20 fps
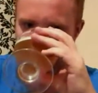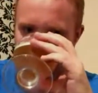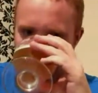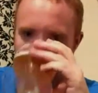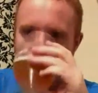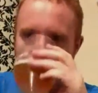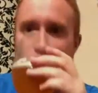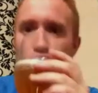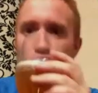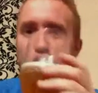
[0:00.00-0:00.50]

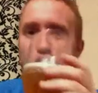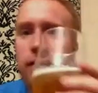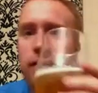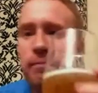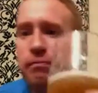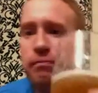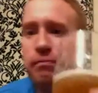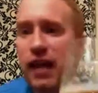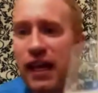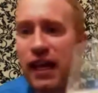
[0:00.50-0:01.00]
You do.
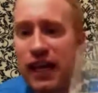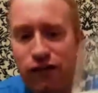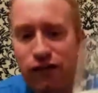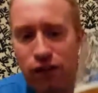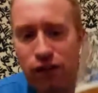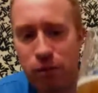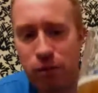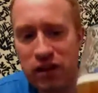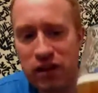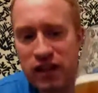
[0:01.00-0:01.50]

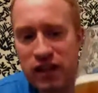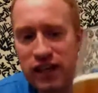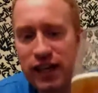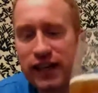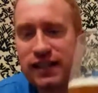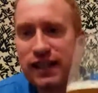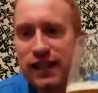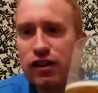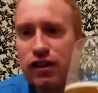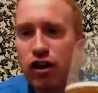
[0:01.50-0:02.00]
Even with the
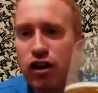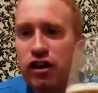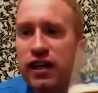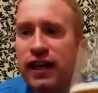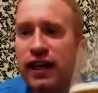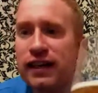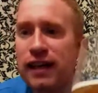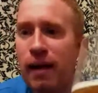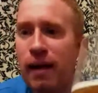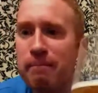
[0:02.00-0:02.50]
yeast in there, you
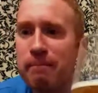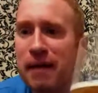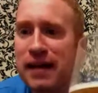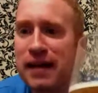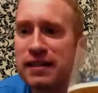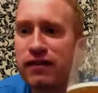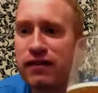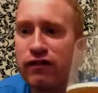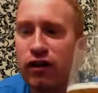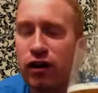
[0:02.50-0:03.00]
get that
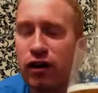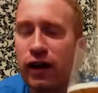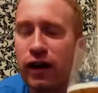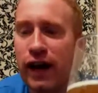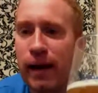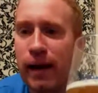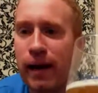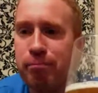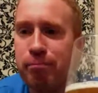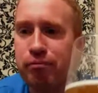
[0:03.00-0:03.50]
massive
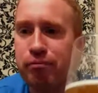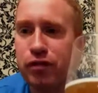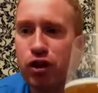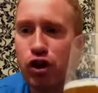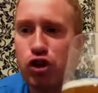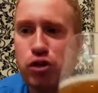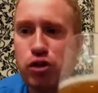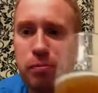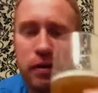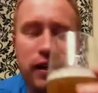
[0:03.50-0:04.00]

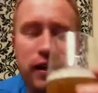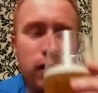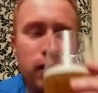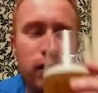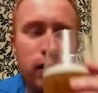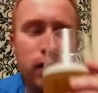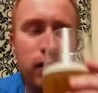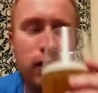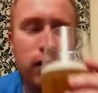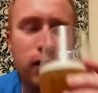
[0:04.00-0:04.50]
gooseberry
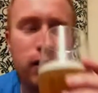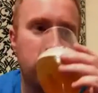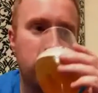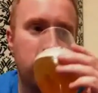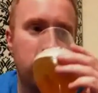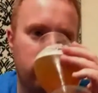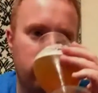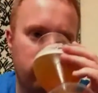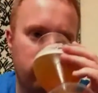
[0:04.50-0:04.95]
nose.